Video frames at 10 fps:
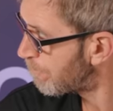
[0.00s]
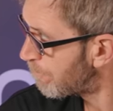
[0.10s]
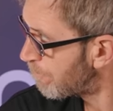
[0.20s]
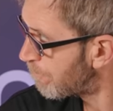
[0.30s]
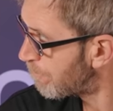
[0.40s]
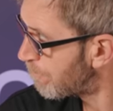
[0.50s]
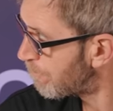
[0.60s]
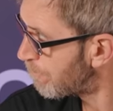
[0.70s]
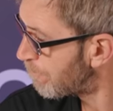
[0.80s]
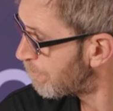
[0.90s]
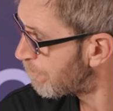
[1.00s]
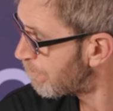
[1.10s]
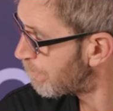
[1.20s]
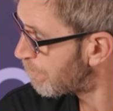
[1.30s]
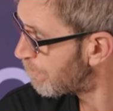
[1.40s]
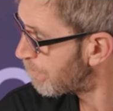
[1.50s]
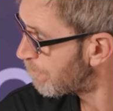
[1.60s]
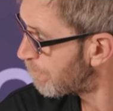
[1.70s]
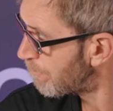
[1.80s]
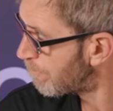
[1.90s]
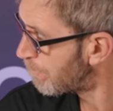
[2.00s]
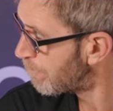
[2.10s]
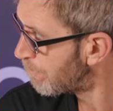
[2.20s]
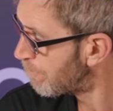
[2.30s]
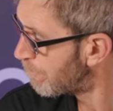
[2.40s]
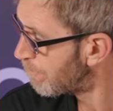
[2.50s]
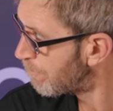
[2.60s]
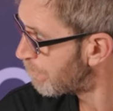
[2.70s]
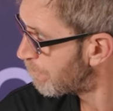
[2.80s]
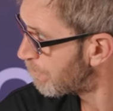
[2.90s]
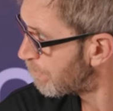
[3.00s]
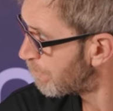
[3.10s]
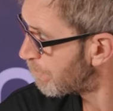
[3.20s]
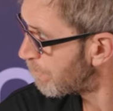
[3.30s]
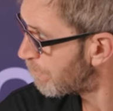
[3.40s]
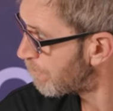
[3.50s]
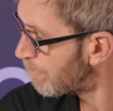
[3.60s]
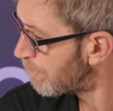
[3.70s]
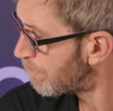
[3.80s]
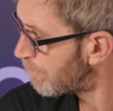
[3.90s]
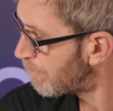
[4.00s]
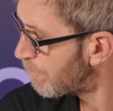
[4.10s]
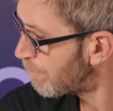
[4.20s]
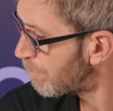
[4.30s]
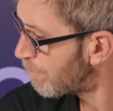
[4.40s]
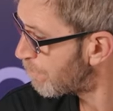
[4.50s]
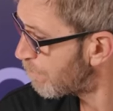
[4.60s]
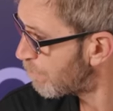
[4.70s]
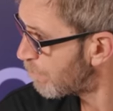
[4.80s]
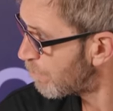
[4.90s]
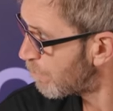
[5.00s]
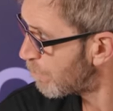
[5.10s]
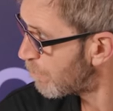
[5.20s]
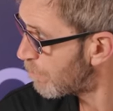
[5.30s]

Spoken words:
(silent)